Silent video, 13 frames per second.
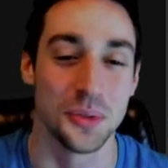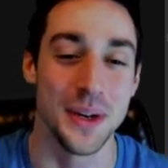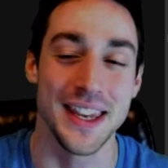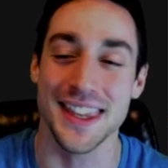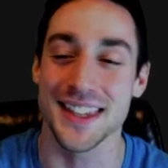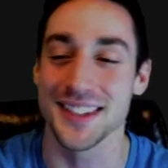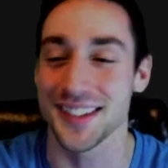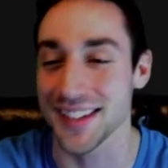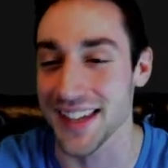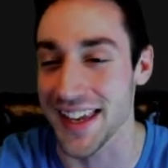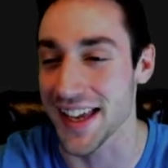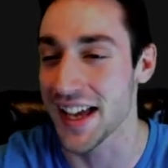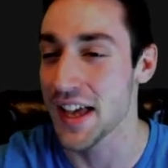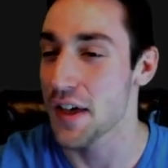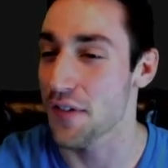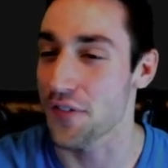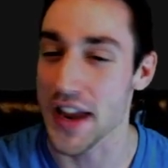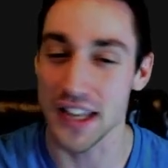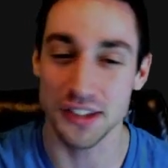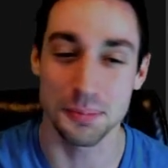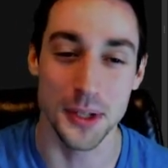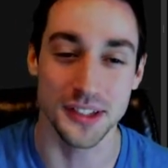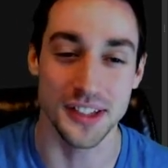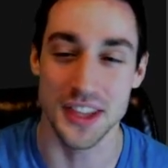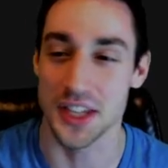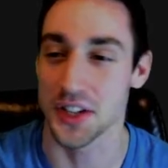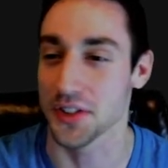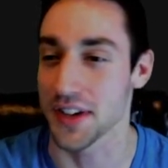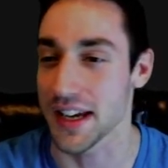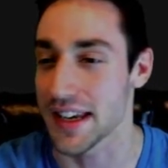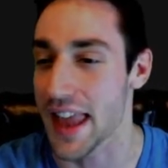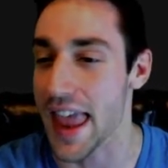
We can see Facebook's in the green,